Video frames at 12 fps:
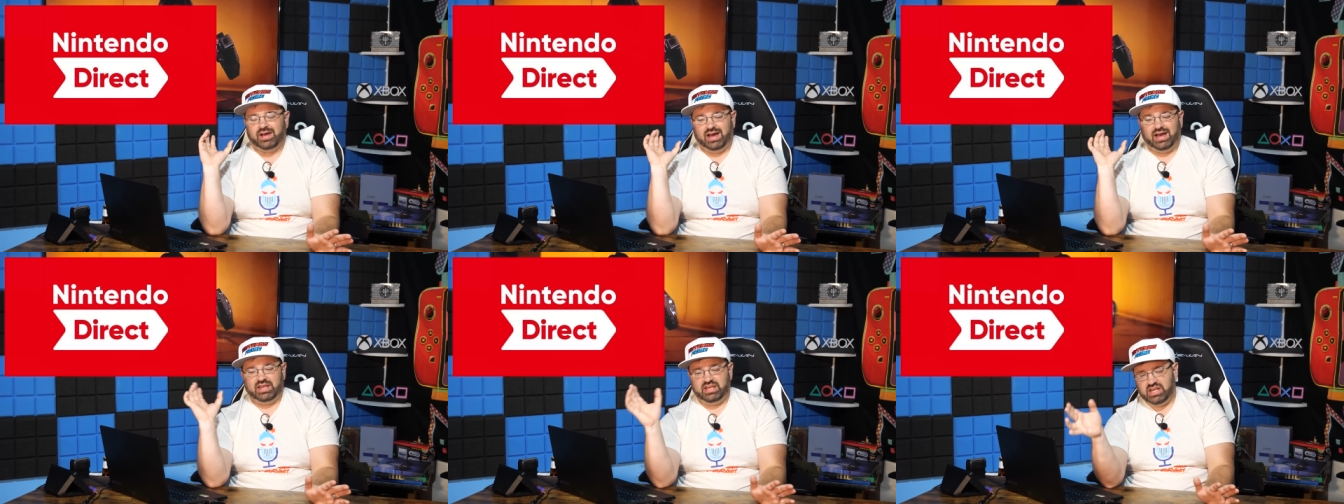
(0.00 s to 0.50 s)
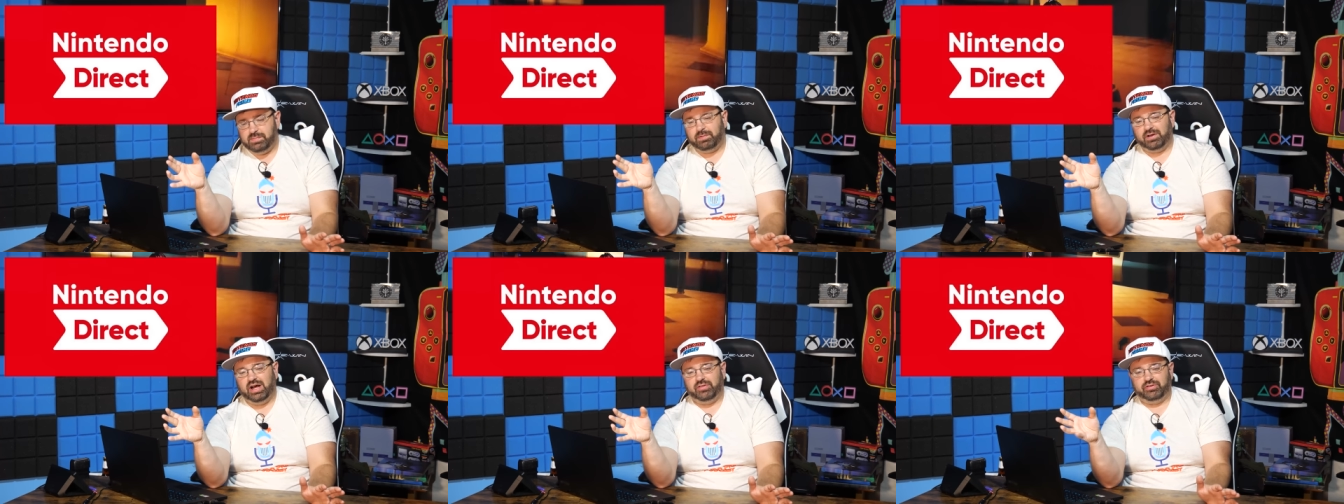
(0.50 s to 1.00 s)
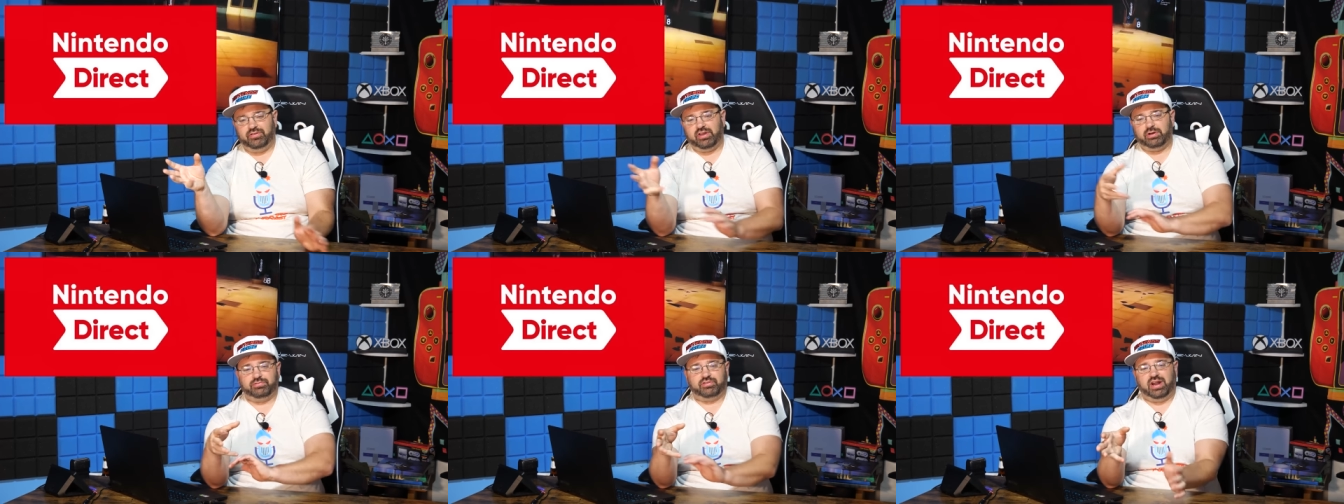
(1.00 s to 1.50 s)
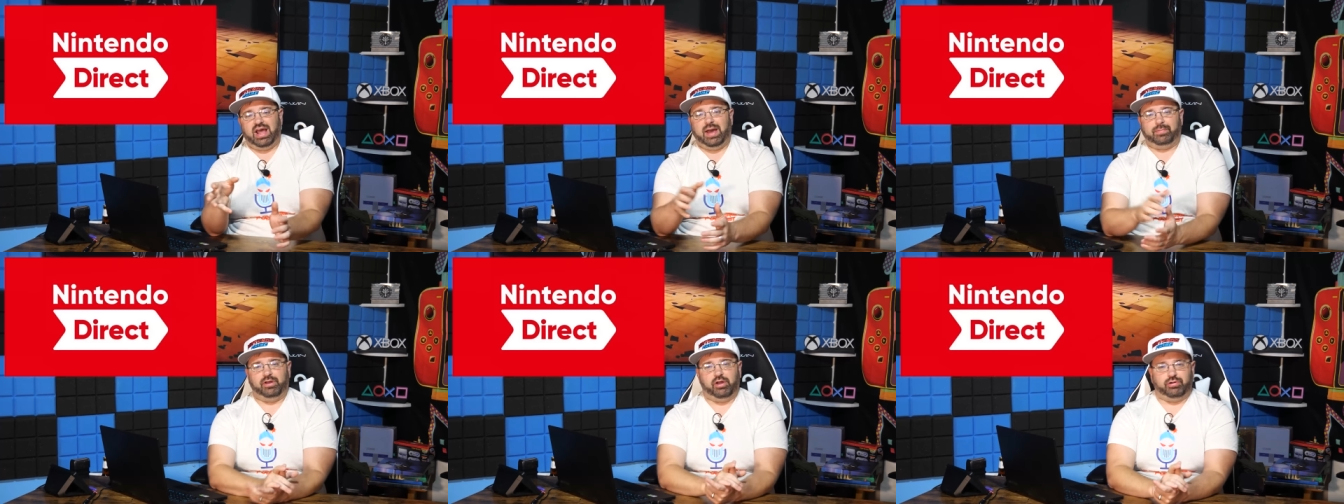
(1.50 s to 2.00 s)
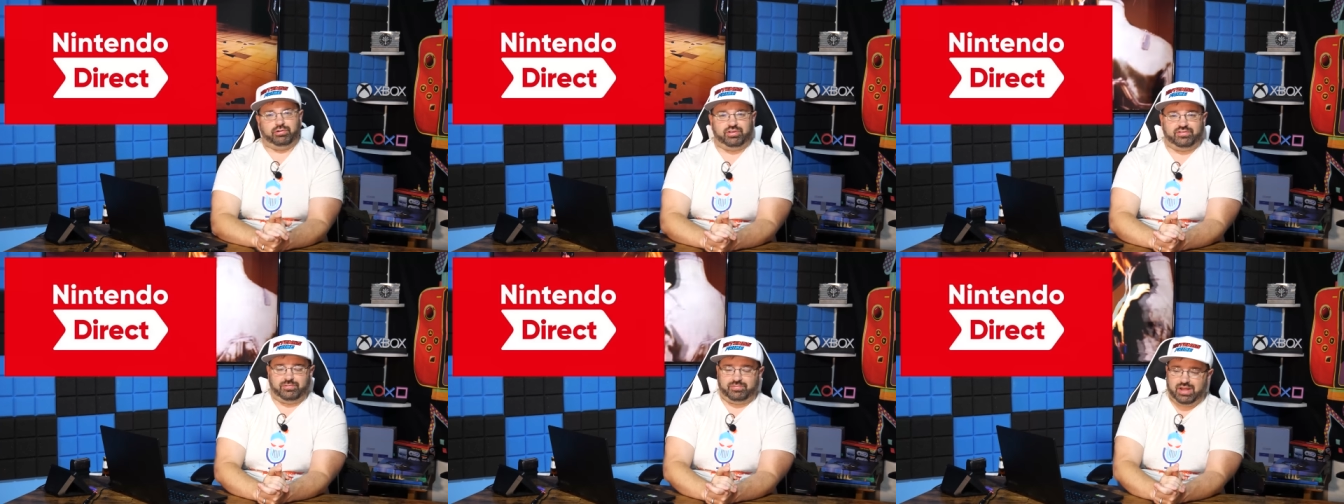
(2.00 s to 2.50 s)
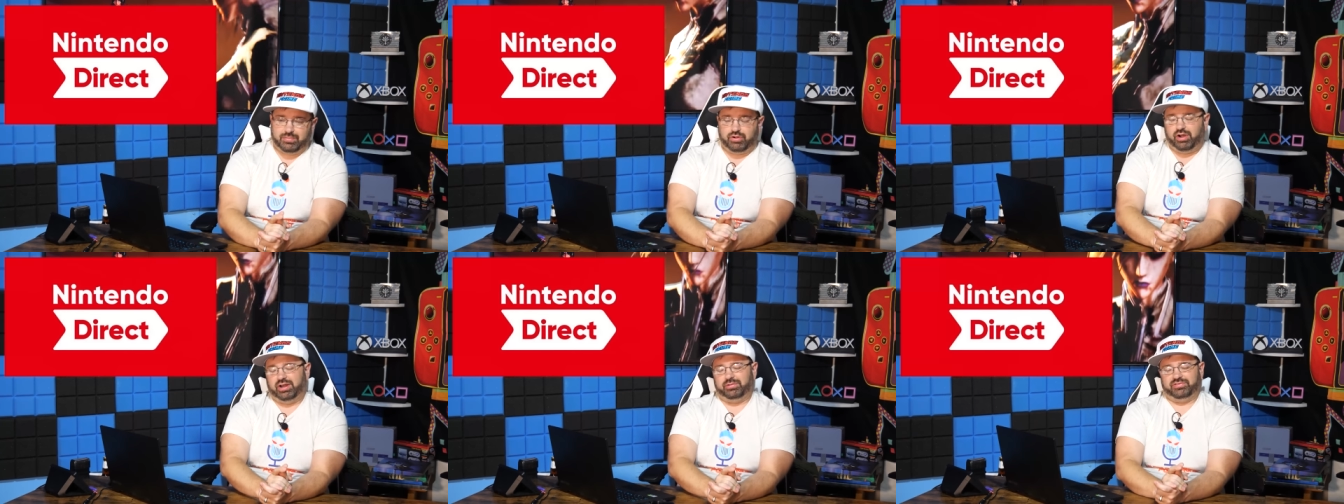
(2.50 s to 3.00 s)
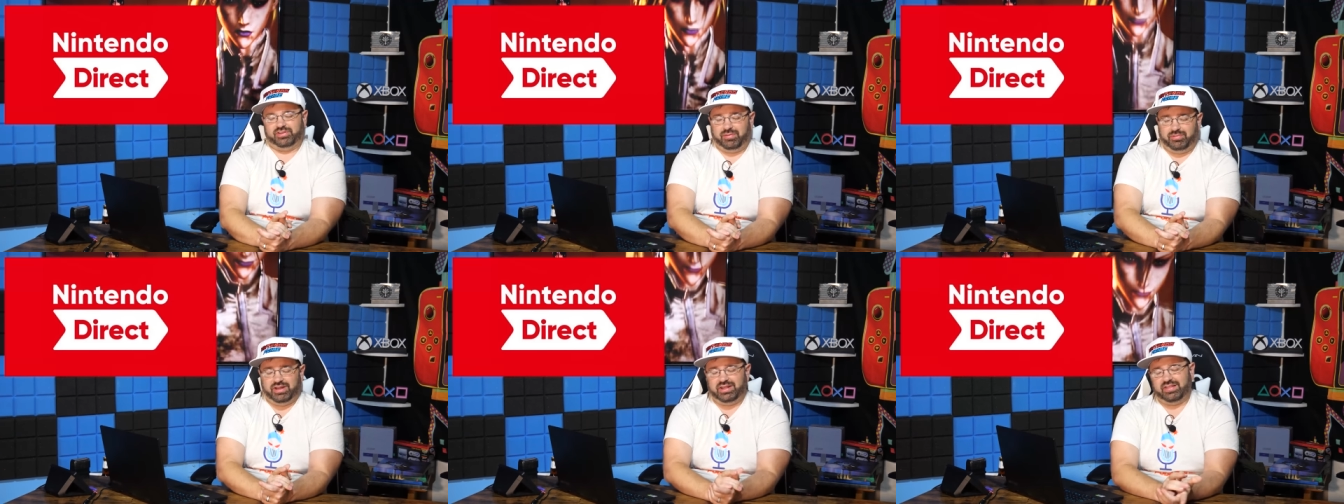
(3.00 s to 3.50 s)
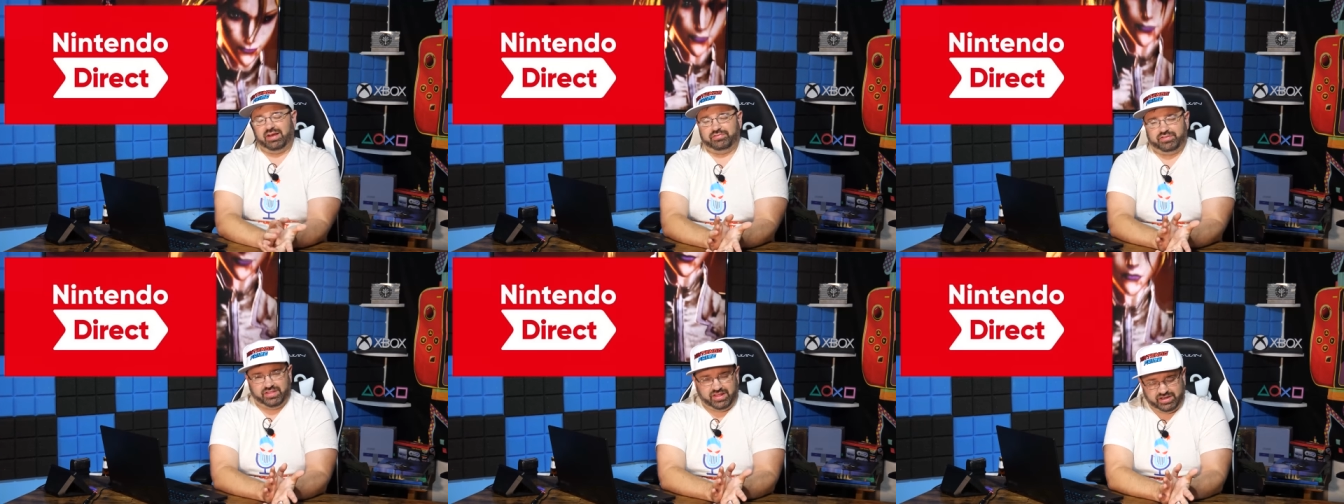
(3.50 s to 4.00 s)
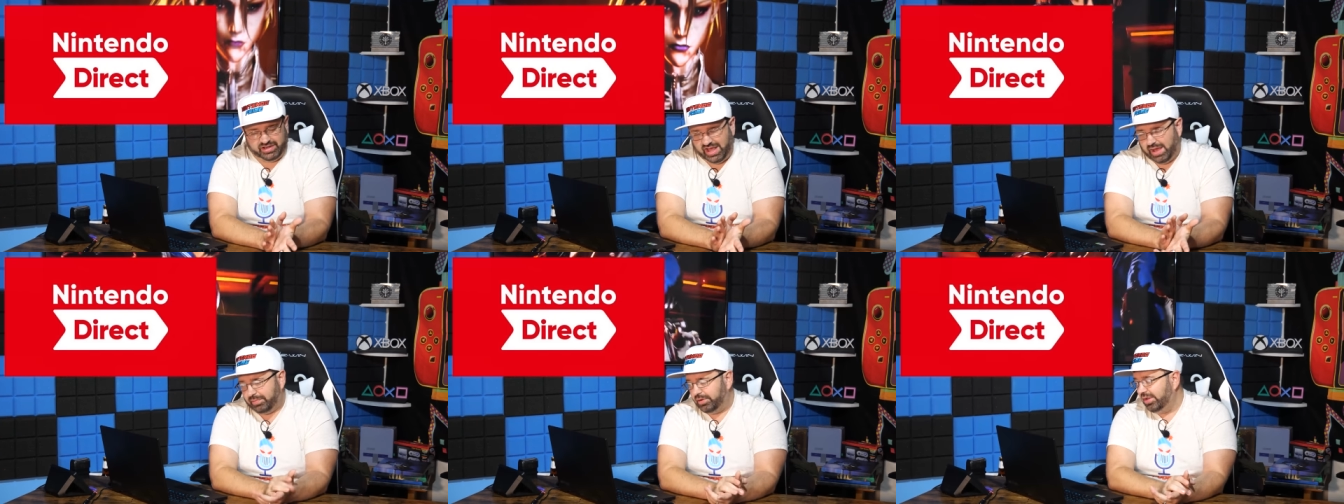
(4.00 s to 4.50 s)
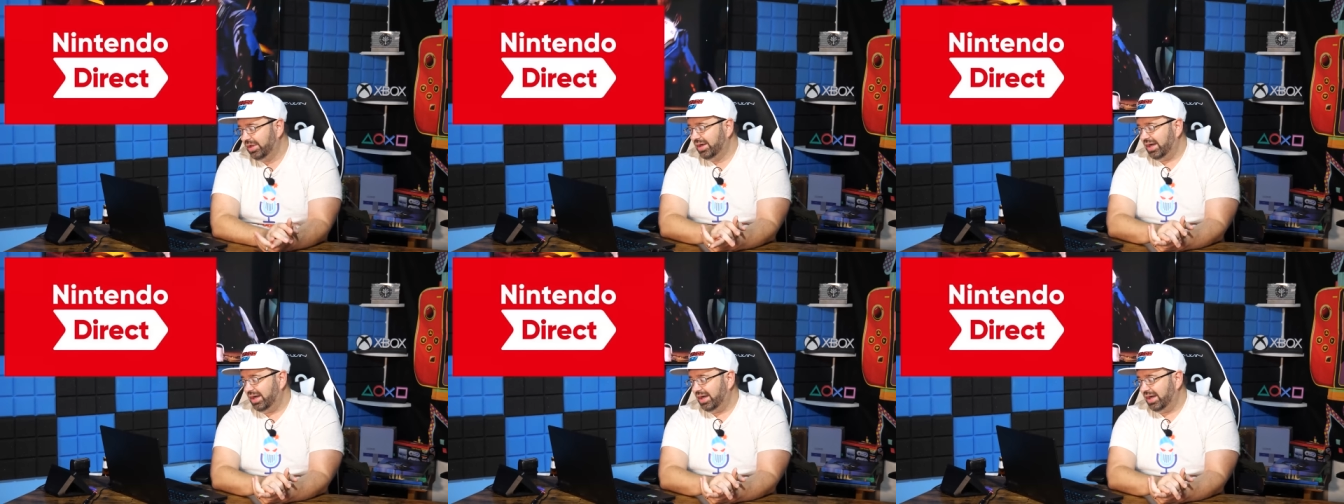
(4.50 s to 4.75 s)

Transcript: uh, he put out there that it was going to happen in early September, and it was imminent, and obviously that didn't happen.